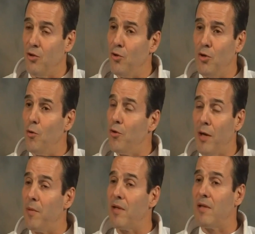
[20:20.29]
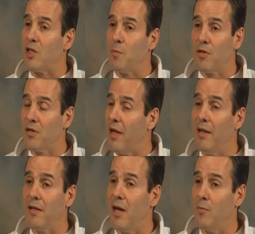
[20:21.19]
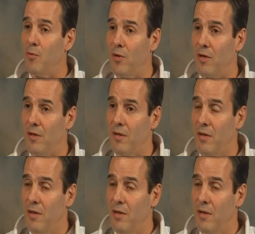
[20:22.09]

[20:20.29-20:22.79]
You know you can beat this person anytime you want.